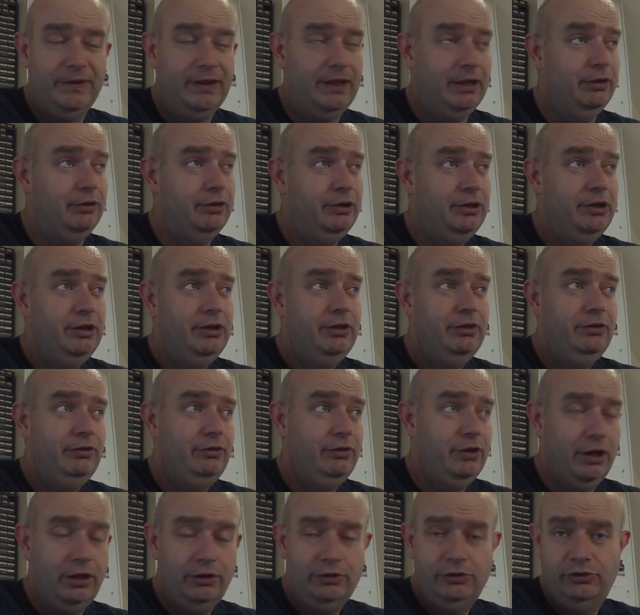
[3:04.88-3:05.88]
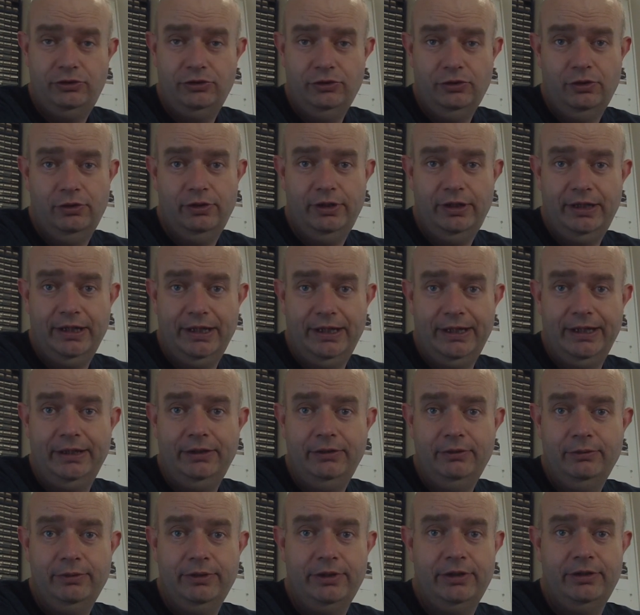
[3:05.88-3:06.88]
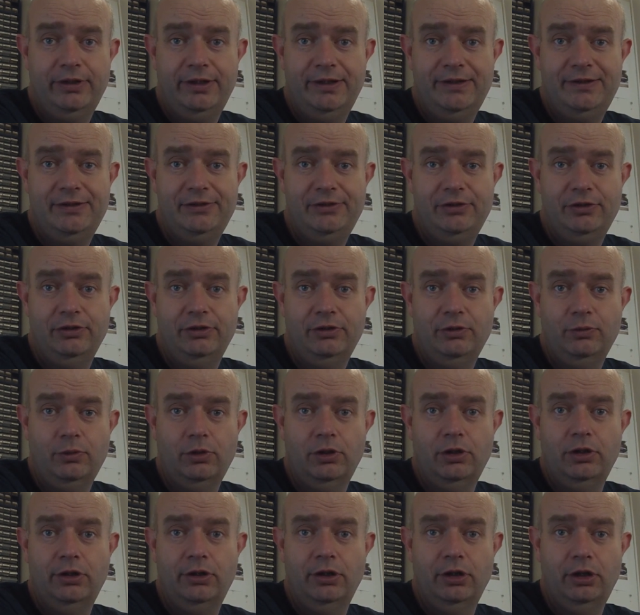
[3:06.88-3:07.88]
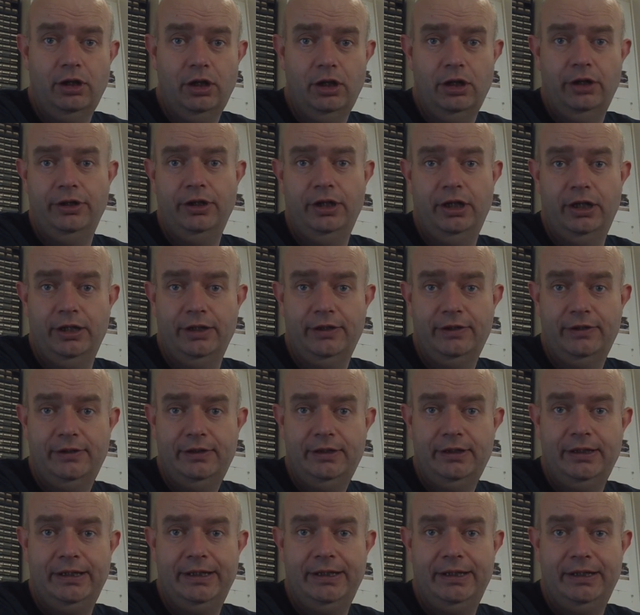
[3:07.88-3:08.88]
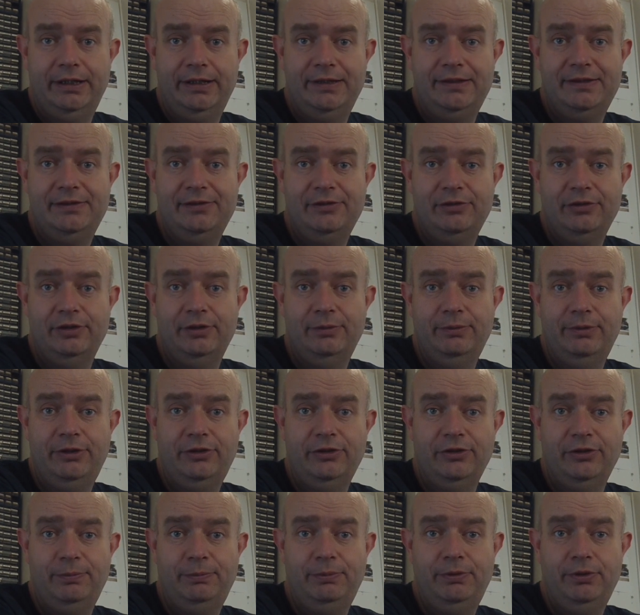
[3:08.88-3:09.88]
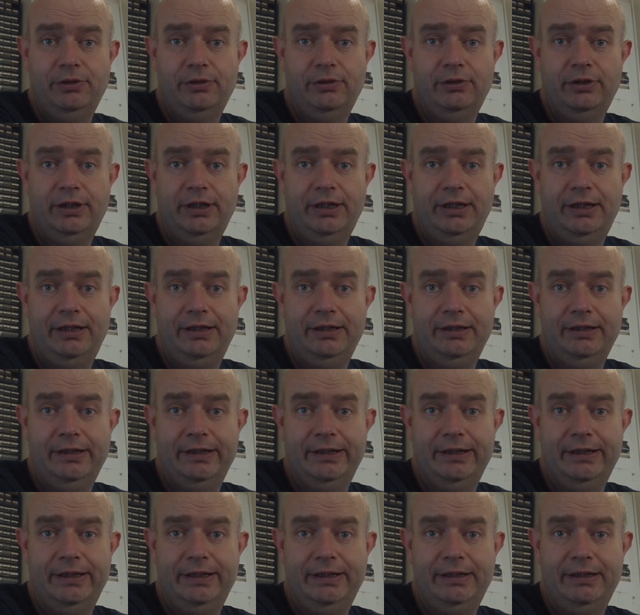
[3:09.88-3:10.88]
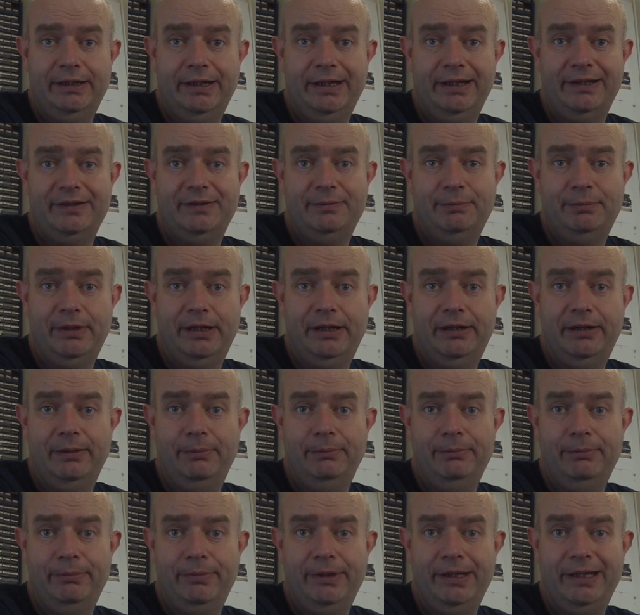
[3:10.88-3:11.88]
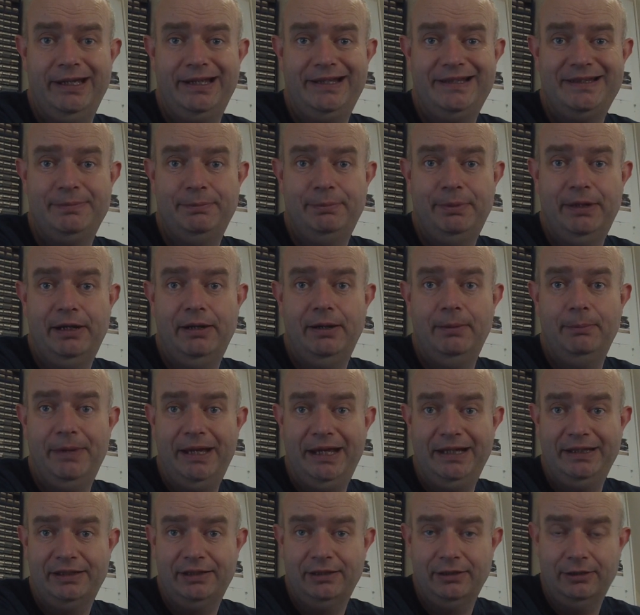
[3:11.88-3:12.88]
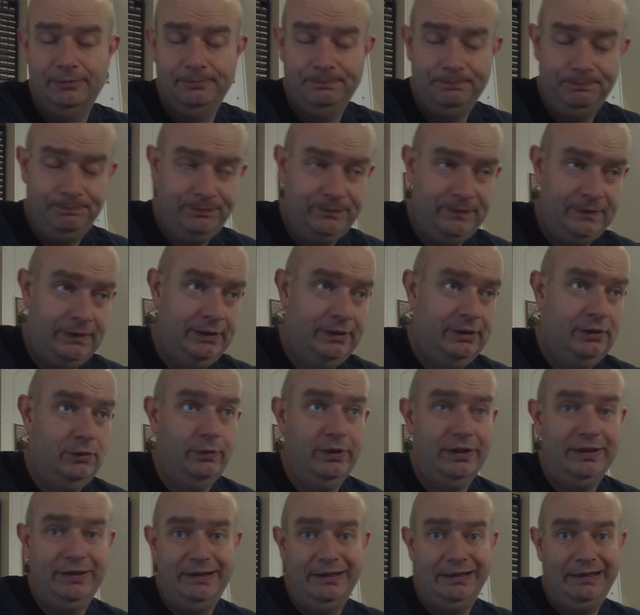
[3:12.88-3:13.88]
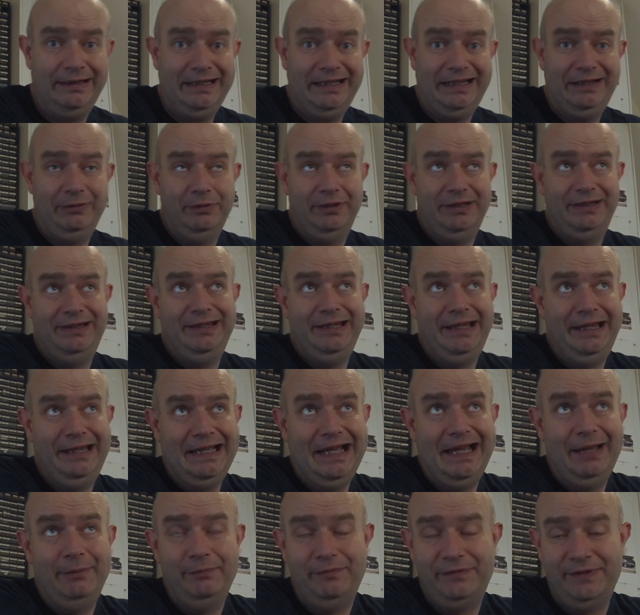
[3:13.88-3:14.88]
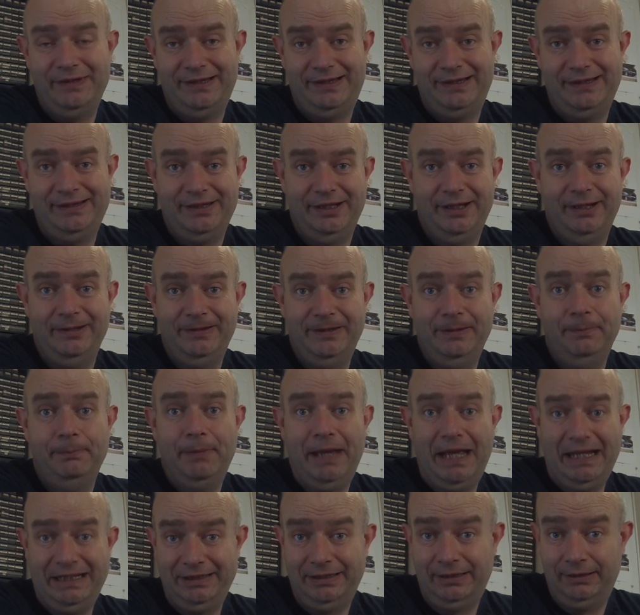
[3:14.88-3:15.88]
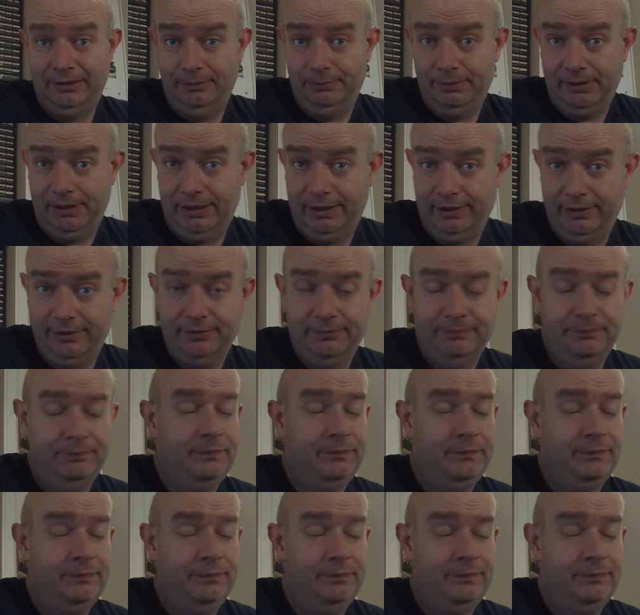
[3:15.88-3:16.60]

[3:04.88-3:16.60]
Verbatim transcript: Now, not sure again whether this is going to work or not. Uh, this is going to be just purely uh, experim experimental with the, with the emphasis on the mental part.